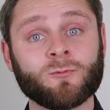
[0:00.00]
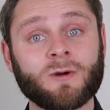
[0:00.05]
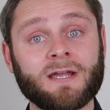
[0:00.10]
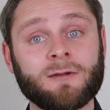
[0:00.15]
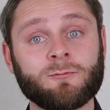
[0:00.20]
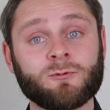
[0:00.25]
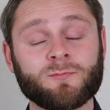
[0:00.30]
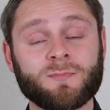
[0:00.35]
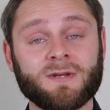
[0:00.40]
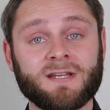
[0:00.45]
way
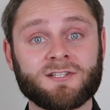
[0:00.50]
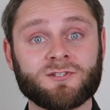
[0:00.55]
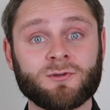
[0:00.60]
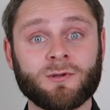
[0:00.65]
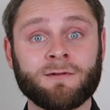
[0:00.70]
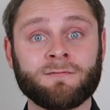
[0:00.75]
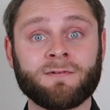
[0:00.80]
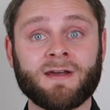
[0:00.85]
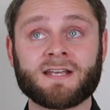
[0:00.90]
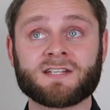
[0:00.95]
would be to
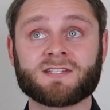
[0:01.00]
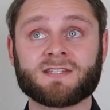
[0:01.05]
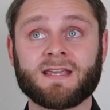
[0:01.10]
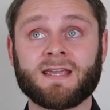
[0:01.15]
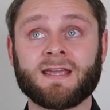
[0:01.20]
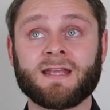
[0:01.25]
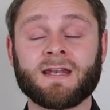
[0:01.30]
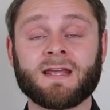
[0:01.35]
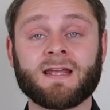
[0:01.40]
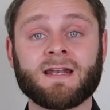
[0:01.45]
invest
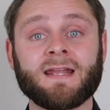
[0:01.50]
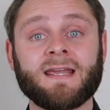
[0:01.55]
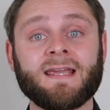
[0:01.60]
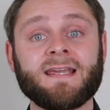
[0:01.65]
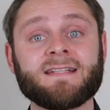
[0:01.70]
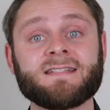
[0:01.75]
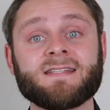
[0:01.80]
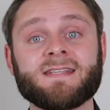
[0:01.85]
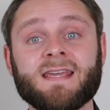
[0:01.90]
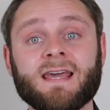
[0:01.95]
in an
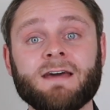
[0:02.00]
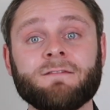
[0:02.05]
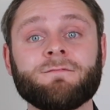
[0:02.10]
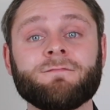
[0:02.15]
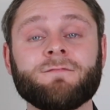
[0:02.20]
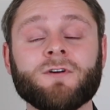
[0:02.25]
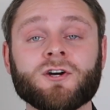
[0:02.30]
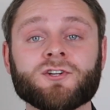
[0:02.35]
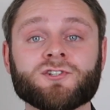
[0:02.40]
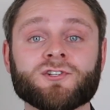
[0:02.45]
ETF
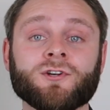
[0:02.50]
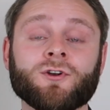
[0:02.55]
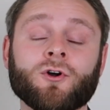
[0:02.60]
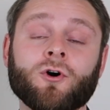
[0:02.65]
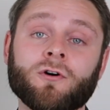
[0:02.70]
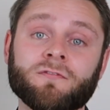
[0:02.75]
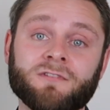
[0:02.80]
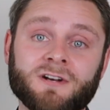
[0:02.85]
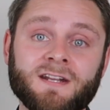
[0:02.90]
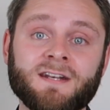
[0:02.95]
version
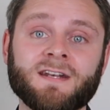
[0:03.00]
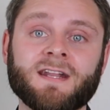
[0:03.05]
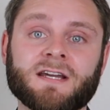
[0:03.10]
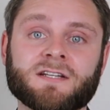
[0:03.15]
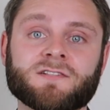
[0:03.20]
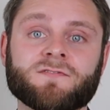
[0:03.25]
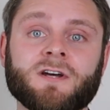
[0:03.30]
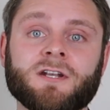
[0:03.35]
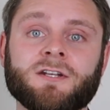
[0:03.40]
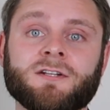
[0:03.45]
of an
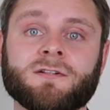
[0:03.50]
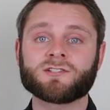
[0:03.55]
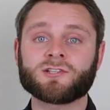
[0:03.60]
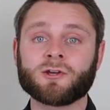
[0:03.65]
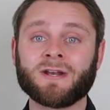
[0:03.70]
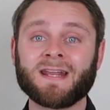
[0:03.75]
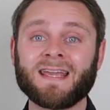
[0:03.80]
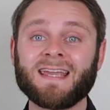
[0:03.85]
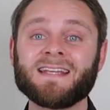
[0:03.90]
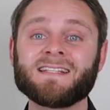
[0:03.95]
index fund. So
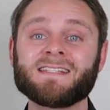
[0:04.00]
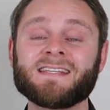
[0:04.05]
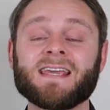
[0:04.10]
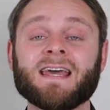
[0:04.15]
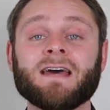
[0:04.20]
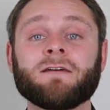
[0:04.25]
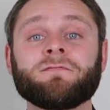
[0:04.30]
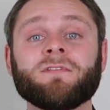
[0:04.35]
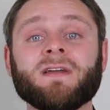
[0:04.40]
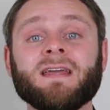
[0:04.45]
an
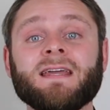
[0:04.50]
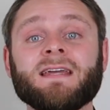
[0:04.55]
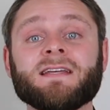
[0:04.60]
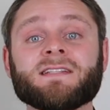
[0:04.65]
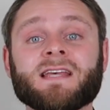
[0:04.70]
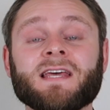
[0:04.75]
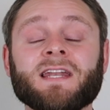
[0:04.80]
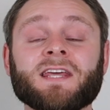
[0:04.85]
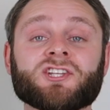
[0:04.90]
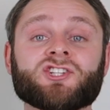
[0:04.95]
ETF
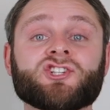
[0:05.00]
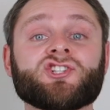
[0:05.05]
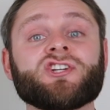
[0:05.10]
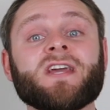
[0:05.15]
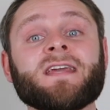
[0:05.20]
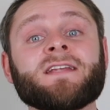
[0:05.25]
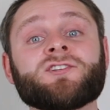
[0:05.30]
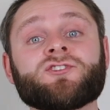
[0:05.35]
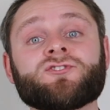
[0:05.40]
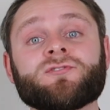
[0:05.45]
is an
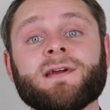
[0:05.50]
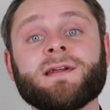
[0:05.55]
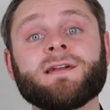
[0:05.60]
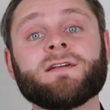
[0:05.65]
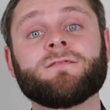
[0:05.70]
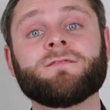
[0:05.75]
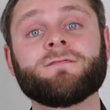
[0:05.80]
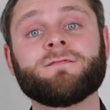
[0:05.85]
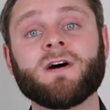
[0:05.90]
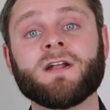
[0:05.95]
exchange
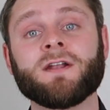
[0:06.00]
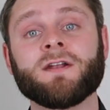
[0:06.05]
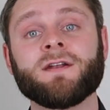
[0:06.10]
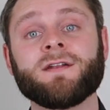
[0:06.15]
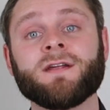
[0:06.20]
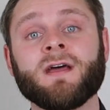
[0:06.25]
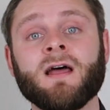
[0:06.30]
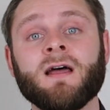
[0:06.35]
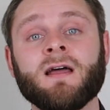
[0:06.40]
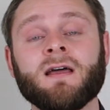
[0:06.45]
traded fund.
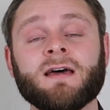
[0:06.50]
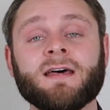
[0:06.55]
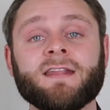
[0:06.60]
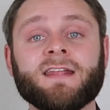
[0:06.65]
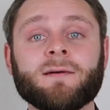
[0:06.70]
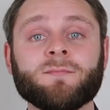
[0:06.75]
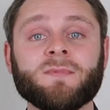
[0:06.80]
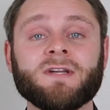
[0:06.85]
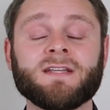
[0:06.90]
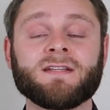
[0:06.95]
And
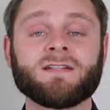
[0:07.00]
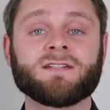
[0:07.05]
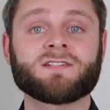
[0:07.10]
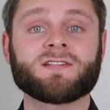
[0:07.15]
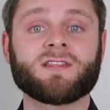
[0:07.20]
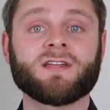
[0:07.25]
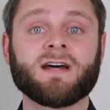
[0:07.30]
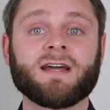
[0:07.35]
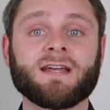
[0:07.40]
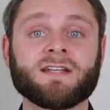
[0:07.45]
that means
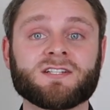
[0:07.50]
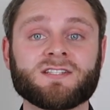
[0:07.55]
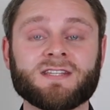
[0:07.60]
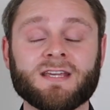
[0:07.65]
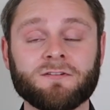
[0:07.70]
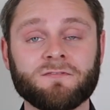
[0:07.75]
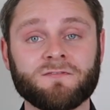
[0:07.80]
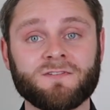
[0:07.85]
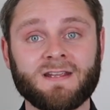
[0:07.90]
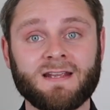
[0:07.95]
that
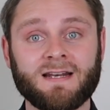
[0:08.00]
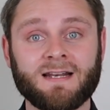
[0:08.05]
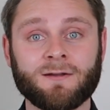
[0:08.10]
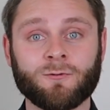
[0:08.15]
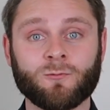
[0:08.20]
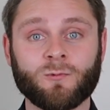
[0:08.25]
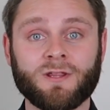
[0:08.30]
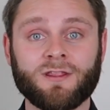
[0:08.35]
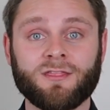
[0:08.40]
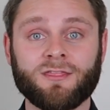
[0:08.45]
instead of
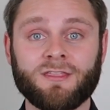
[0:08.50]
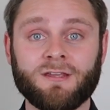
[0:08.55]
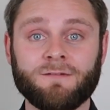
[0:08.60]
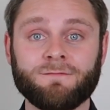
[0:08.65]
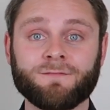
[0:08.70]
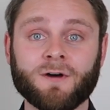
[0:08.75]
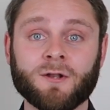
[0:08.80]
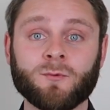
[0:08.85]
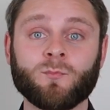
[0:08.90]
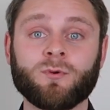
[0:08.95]
dealing with the
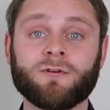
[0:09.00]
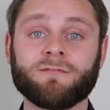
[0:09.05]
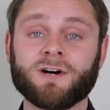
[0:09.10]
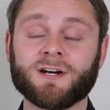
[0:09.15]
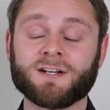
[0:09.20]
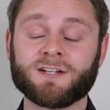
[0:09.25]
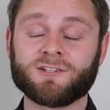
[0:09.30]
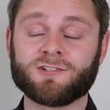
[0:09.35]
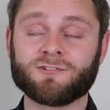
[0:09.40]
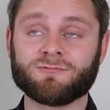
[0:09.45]
fund
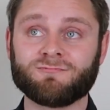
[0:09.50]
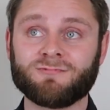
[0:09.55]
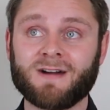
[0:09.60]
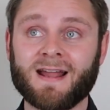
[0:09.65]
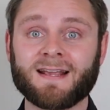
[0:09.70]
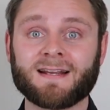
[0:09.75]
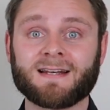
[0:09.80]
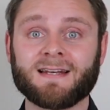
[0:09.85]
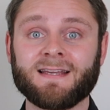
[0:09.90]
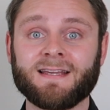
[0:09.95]
provider
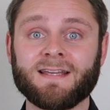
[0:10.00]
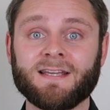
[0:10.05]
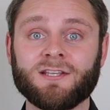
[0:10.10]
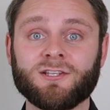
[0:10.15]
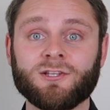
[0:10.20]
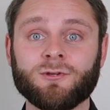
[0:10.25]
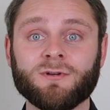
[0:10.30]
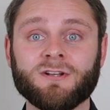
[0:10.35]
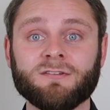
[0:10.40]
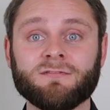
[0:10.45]
directly,
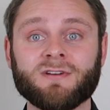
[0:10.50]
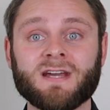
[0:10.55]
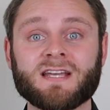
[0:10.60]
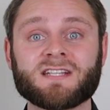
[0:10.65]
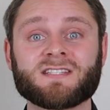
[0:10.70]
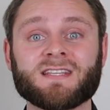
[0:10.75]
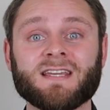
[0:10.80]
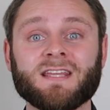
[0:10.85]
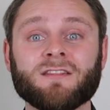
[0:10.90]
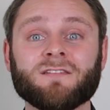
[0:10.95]
you would
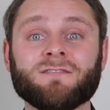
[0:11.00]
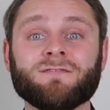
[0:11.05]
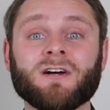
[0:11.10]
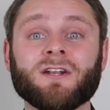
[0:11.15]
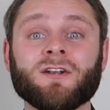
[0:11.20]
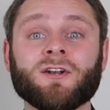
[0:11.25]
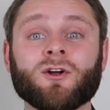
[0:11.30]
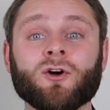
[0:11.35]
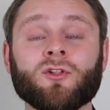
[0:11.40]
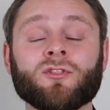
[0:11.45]
invest in the
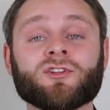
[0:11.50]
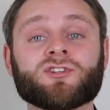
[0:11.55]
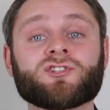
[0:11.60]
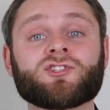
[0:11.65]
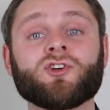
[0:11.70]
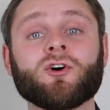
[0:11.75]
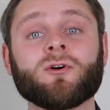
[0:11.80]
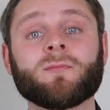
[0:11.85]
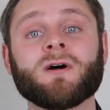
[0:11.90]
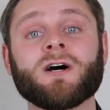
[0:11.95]
fund on the
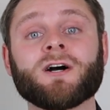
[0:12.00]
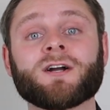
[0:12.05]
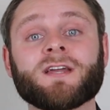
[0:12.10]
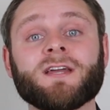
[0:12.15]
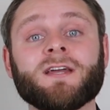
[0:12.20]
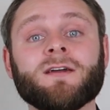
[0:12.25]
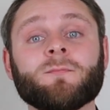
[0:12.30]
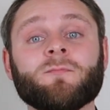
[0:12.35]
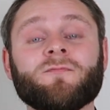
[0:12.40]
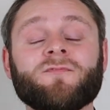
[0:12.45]
stock
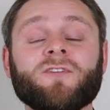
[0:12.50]
market